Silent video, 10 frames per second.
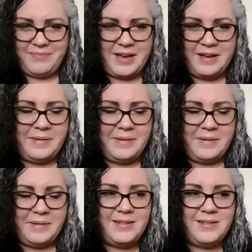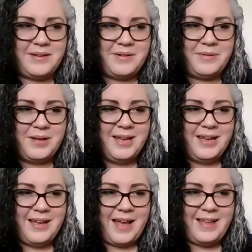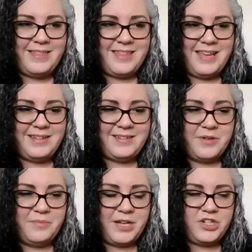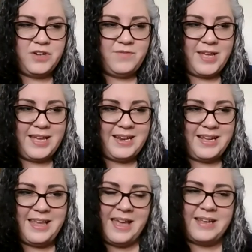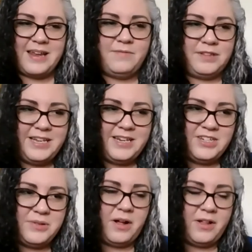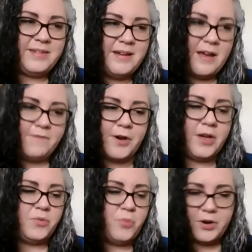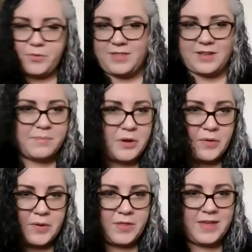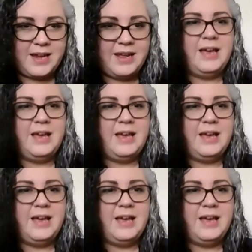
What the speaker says: And so I think so much of it, again, kind of leading to all this anaphora and where do I think I'm going with it?